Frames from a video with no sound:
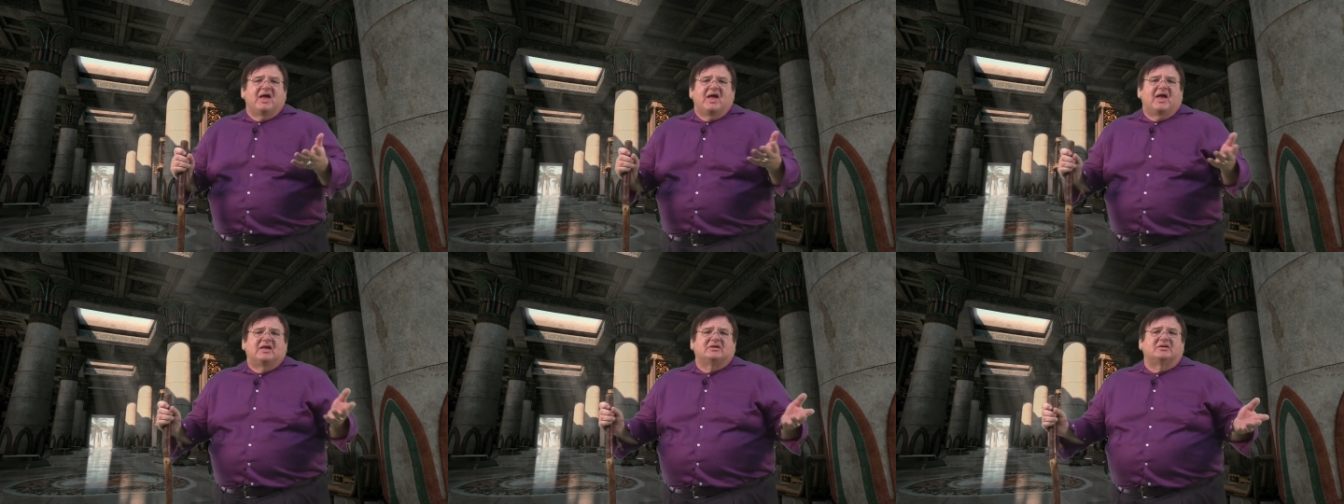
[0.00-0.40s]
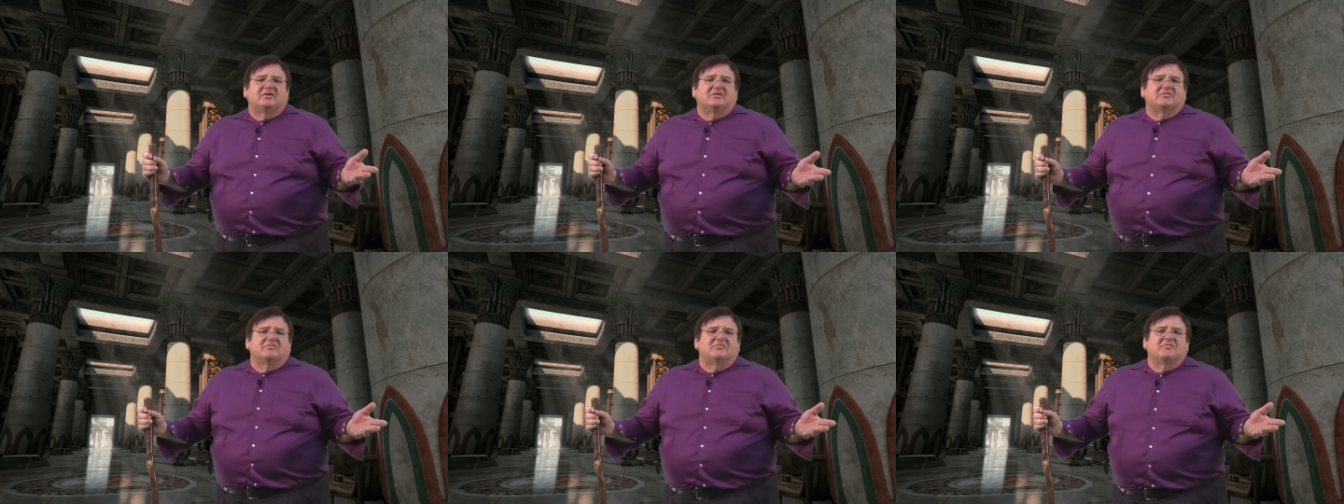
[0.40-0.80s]
and
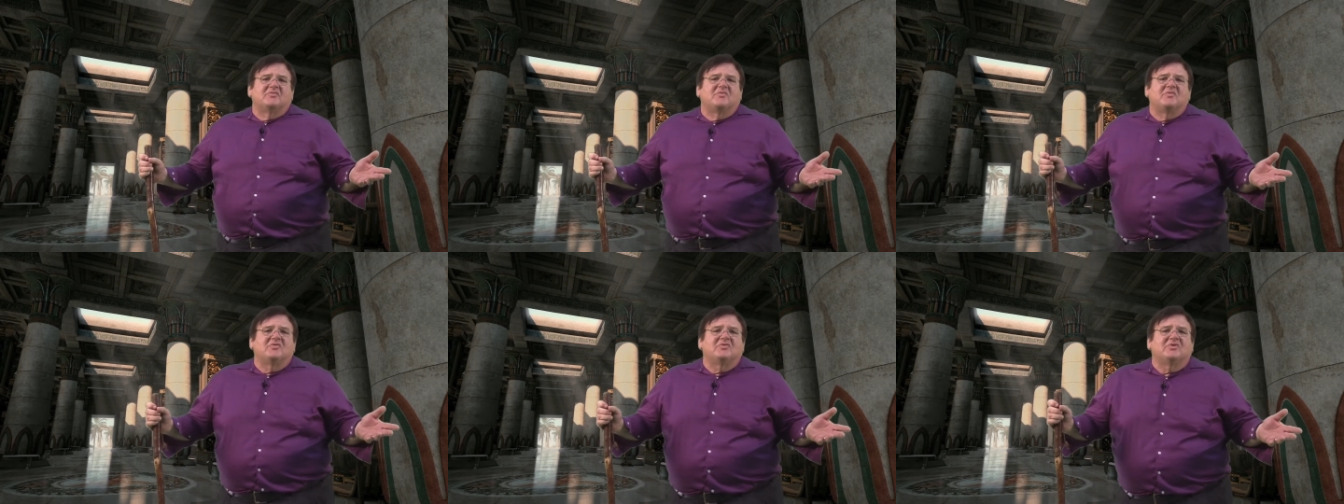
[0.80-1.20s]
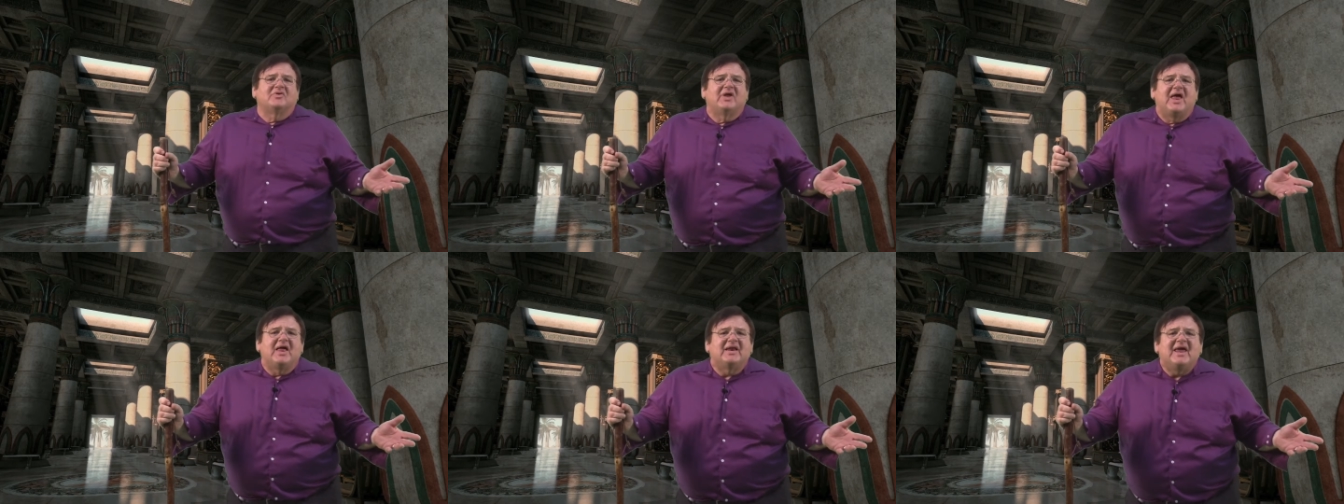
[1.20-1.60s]

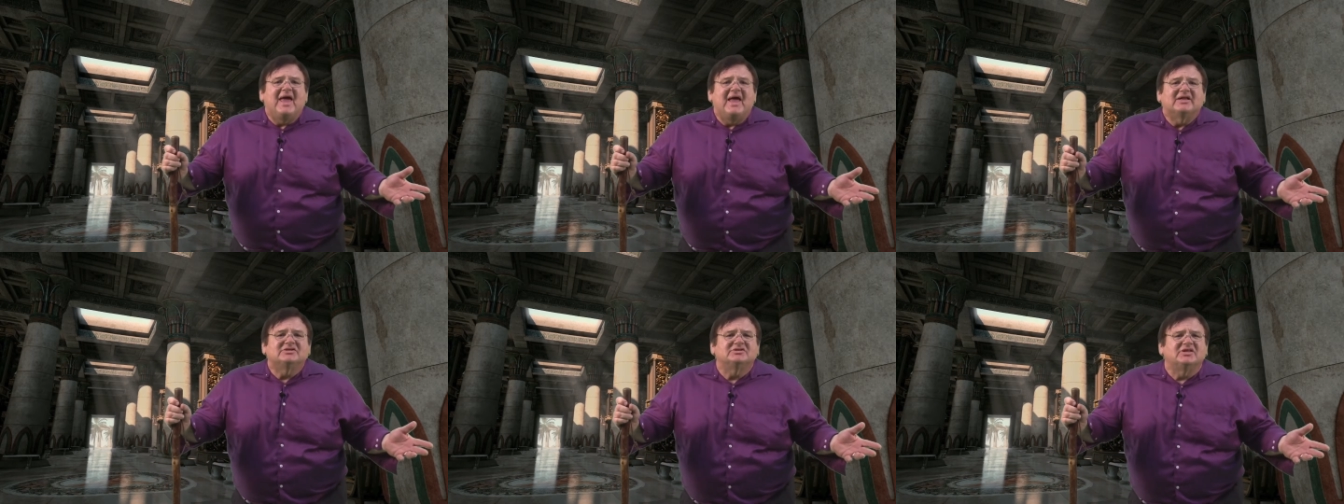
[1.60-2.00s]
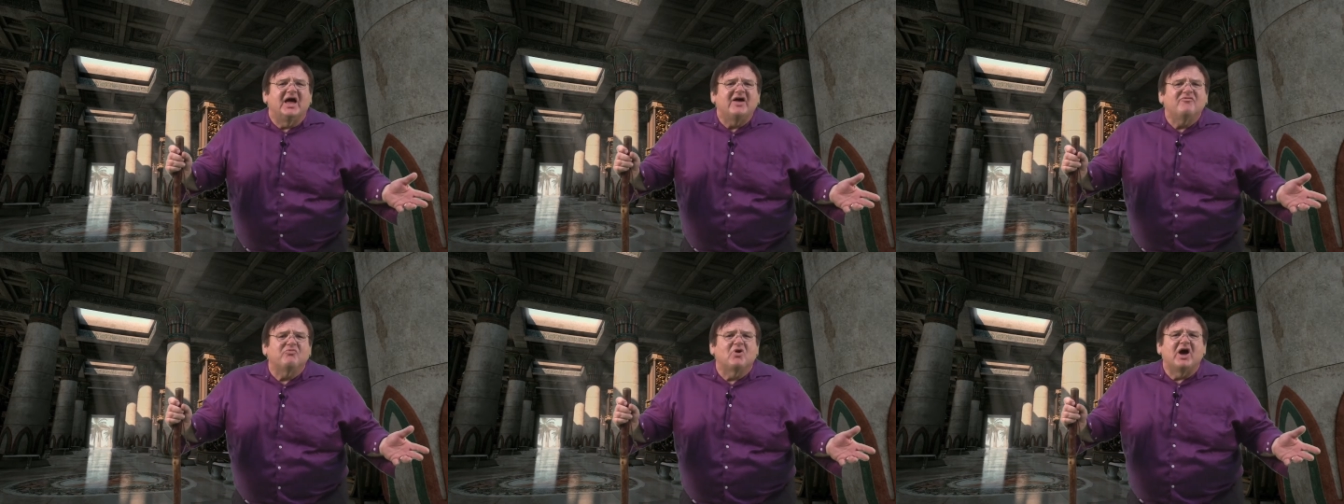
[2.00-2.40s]
enhance
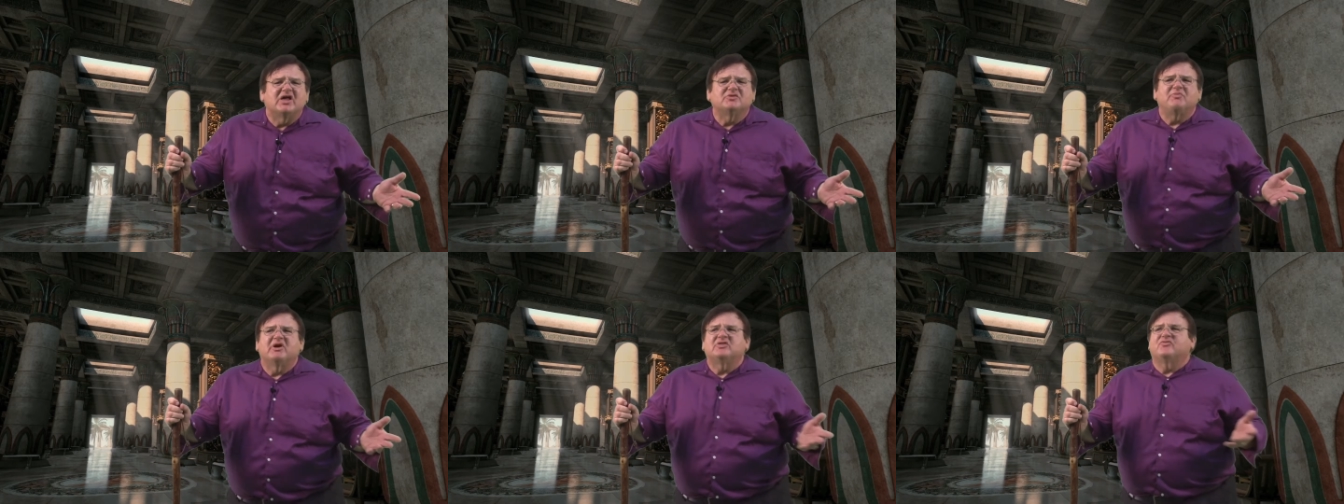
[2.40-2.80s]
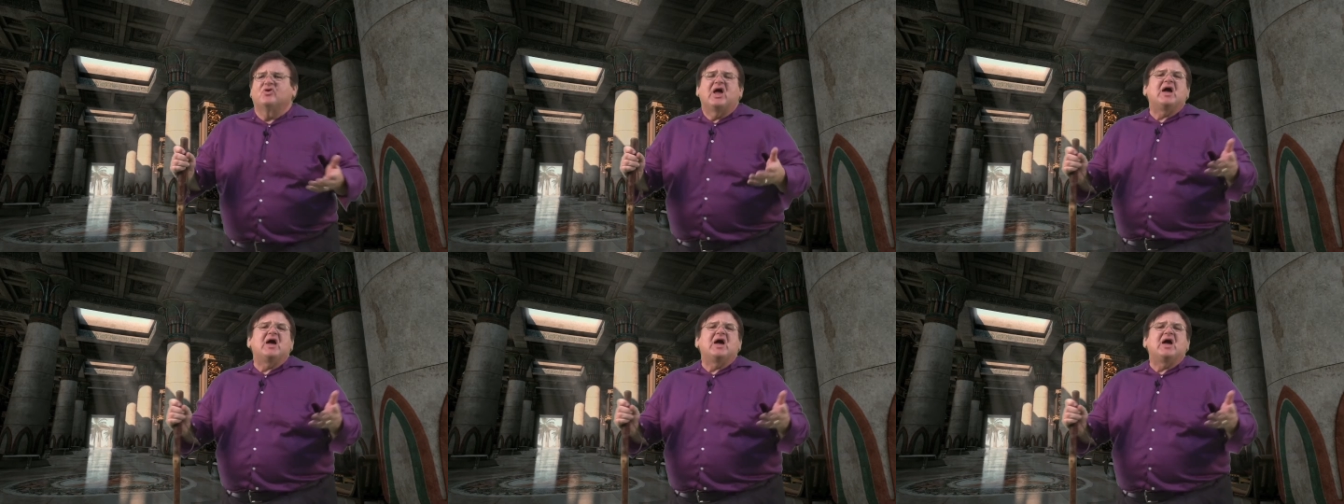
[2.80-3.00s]
life prospects for